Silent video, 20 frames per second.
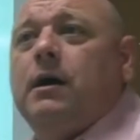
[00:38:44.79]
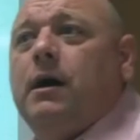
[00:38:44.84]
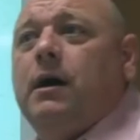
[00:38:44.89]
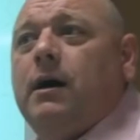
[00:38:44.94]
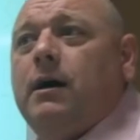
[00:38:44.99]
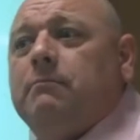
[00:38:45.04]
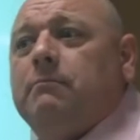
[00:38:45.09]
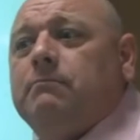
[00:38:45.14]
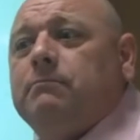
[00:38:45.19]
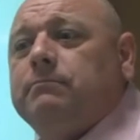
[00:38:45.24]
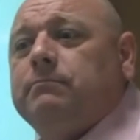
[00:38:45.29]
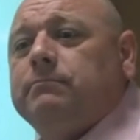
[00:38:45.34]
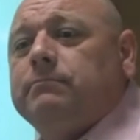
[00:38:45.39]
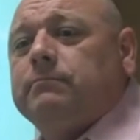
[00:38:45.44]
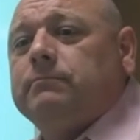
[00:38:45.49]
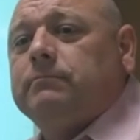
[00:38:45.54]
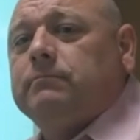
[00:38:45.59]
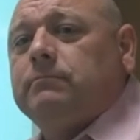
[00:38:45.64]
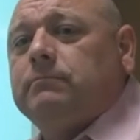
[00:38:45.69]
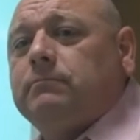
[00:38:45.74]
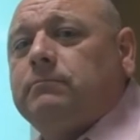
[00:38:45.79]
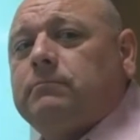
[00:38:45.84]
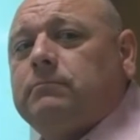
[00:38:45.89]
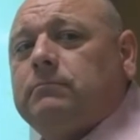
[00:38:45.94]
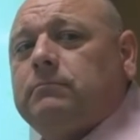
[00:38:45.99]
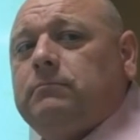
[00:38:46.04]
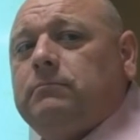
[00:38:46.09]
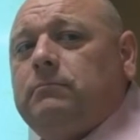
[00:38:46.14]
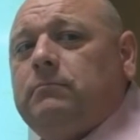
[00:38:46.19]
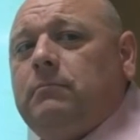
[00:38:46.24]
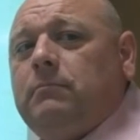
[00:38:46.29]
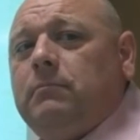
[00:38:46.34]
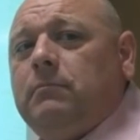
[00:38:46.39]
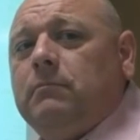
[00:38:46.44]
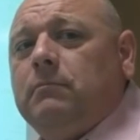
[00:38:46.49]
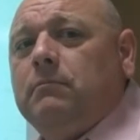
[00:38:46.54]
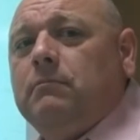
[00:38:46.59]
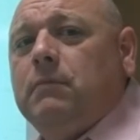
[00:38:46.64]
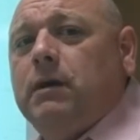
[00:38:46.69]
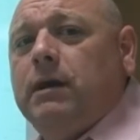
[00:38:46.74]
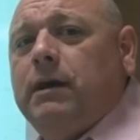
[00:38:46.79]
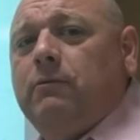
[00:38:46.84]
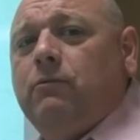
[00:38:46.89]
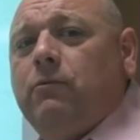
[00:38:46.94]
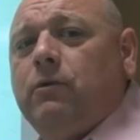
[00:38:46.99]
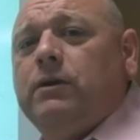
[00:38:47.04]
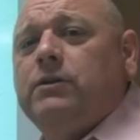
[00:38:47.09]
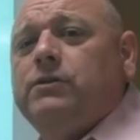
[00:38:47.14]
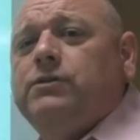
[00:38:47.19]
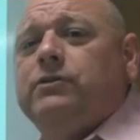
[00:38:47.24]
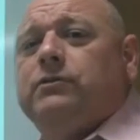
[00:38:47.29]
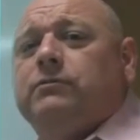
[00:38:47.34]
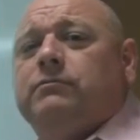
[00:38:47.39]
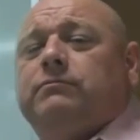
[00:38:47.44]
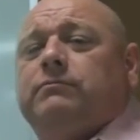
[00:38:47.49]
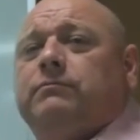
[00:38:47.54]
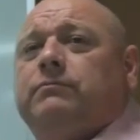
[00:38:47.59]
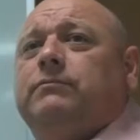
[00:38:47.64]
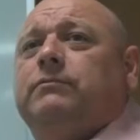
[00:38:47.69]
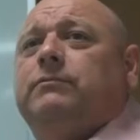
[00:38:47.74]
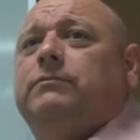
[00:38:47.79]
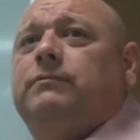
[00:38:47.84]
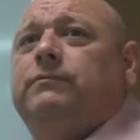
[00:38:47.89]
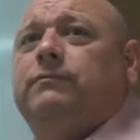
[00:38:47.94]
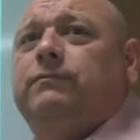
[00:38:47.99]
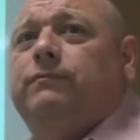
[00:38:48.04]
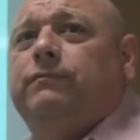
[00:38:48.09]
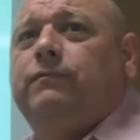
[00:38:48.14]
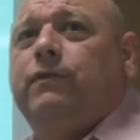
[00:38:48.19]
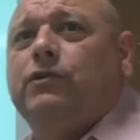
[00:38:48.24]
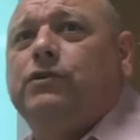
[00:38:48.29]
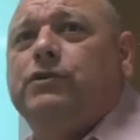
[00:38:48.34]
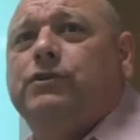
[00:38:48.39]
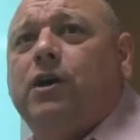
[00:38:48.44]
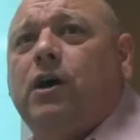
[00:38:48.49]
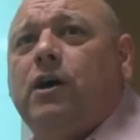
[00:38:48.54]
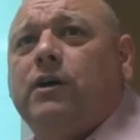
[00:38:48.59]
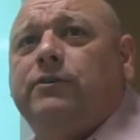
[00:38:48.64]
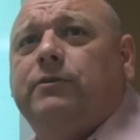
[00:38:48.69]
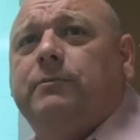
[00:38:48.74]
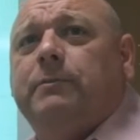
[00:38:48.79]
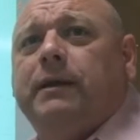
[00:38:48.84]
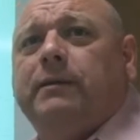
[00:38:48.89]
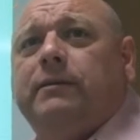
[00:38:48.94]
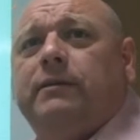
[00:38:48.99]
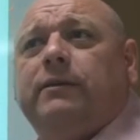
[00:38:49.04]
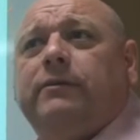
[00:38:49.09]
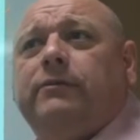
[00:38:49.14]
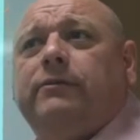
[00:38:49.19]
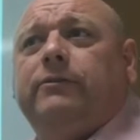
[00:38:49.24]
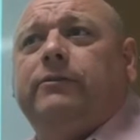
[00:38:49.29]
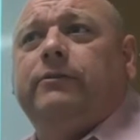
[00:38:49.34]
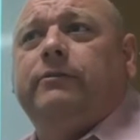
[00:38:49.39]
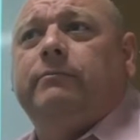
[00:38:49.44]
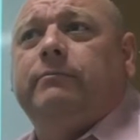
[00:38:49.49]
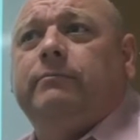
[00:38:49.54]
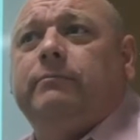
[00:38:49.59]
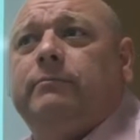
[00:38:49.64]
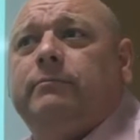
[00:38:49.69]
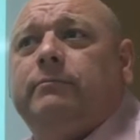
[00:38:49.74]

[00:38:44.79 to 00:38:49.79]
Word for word: Um, but what is your first thoughts about this?